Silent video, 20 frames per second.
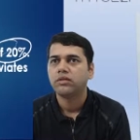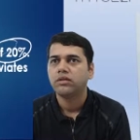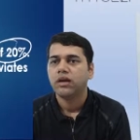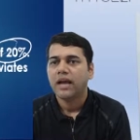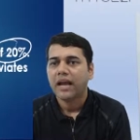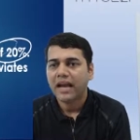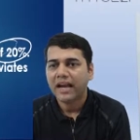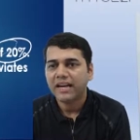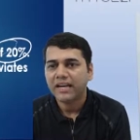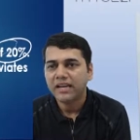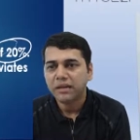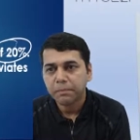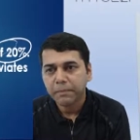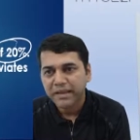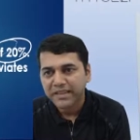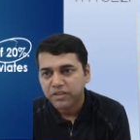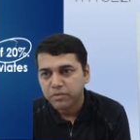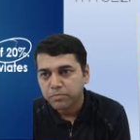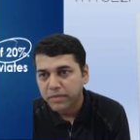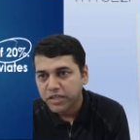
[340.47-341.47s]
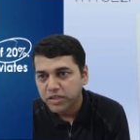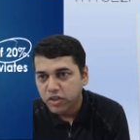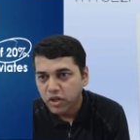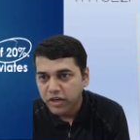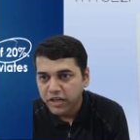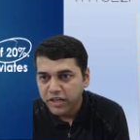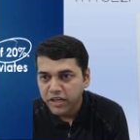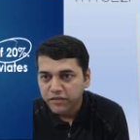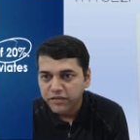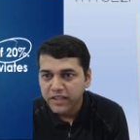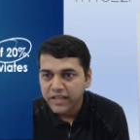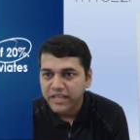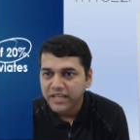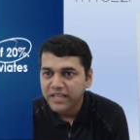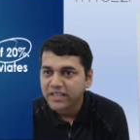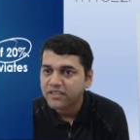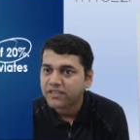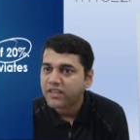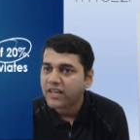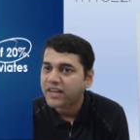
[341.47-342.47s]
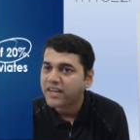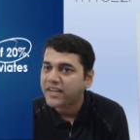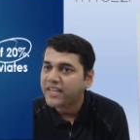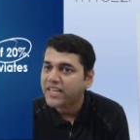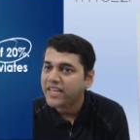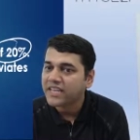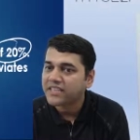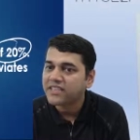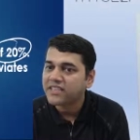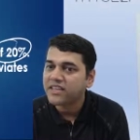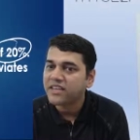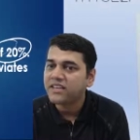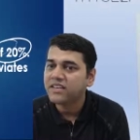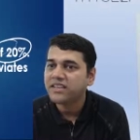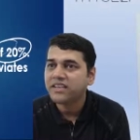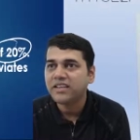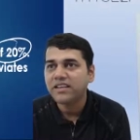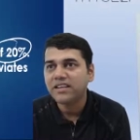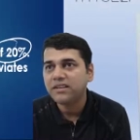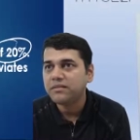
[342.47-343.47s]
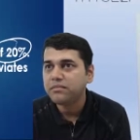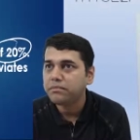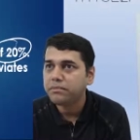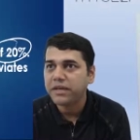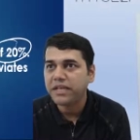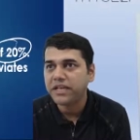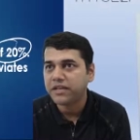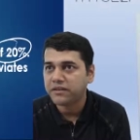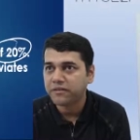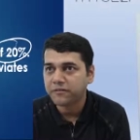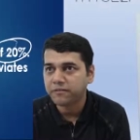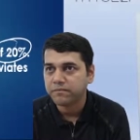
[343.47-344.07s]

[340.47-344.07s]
And majority of the returns are near the mean.